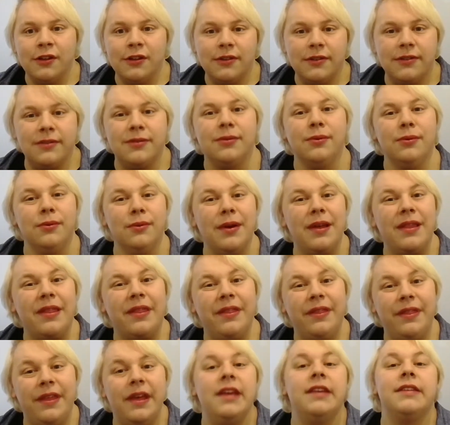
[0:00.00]
to
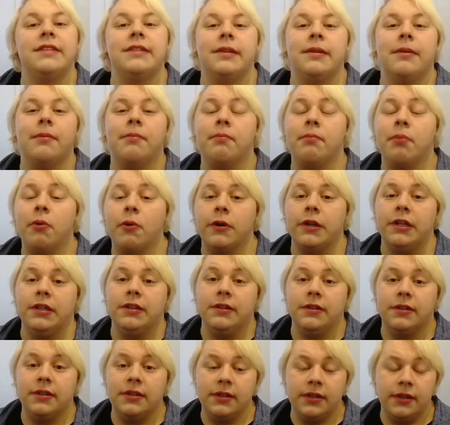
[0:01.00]
this
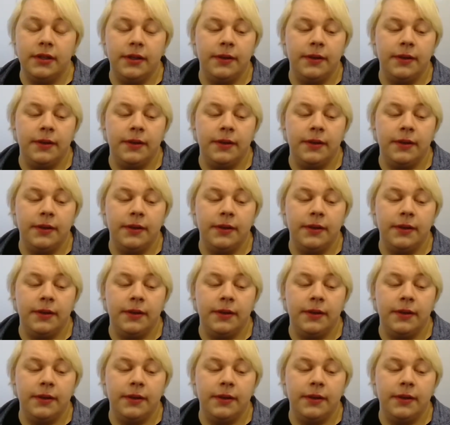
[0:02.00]
point.